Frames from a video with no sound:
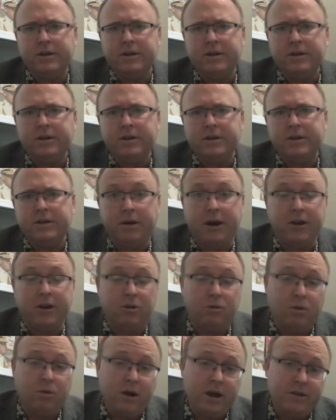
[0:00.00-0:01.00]
And by
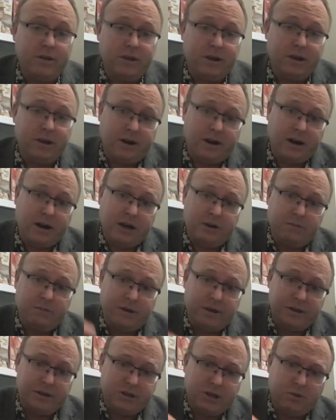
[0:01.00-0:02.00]
the way, the
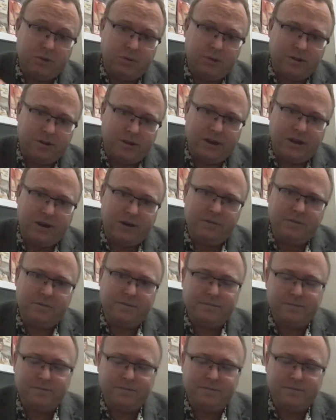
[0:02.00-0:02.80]
economy is going down.